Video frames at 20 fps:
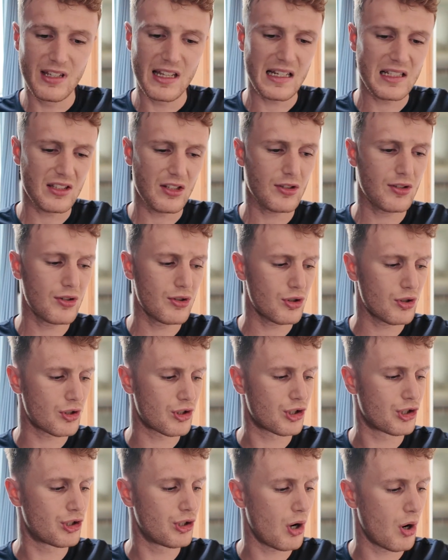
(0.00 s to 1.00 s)
This doesn't
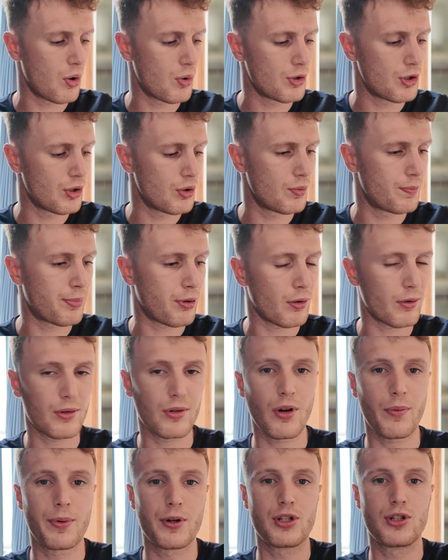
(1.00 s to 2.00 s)
just show you
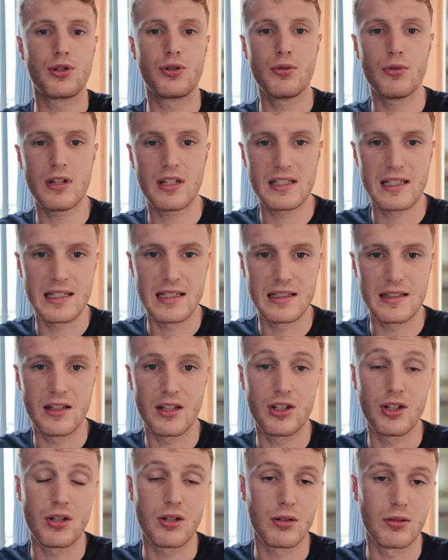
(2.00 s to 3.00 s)
product opportunities
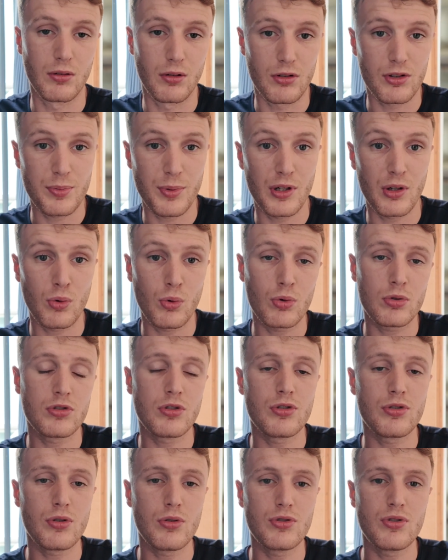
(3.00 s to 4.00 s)
that you can launch, but it
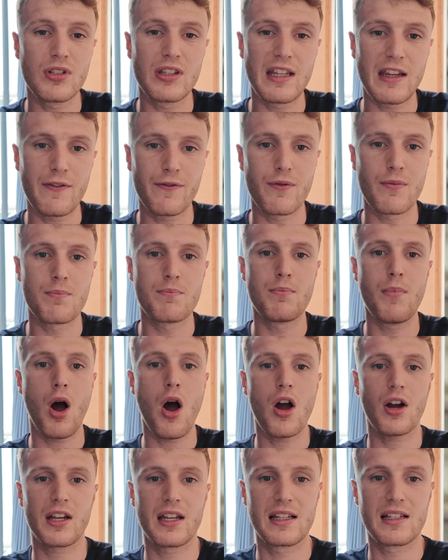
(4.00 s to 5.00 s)
also shows you different
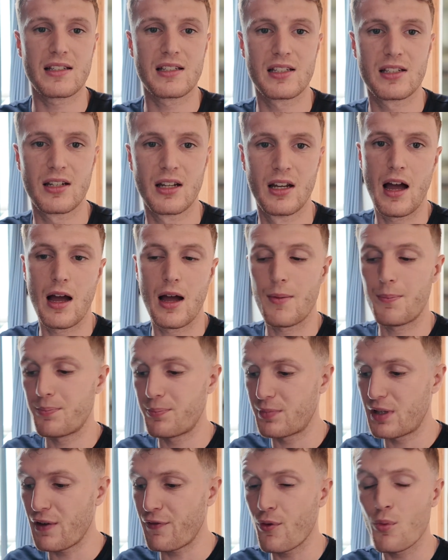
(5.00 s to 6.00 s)
markets,
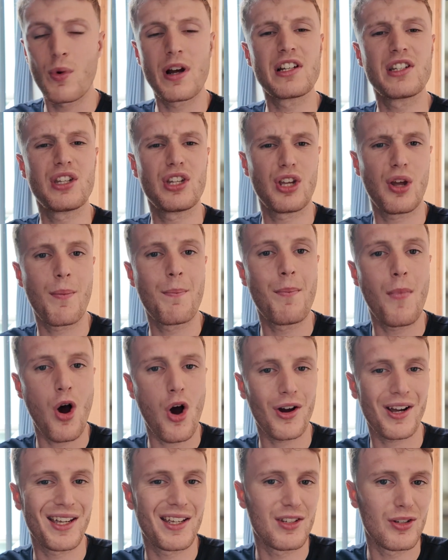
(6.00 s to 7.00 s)
different ways that you can
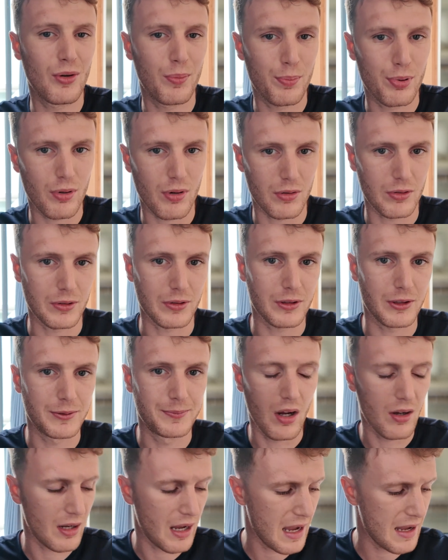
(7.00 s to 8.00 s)
market your product.
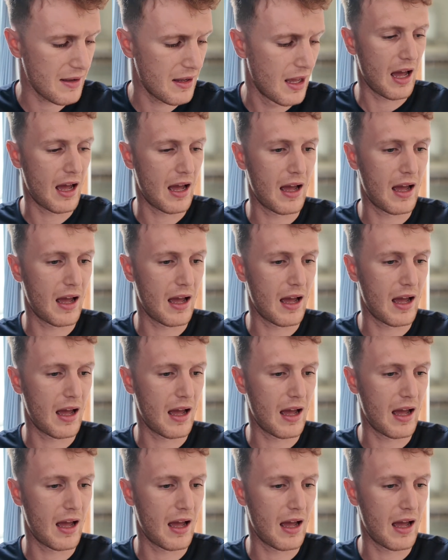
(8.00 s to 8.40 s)
Okay,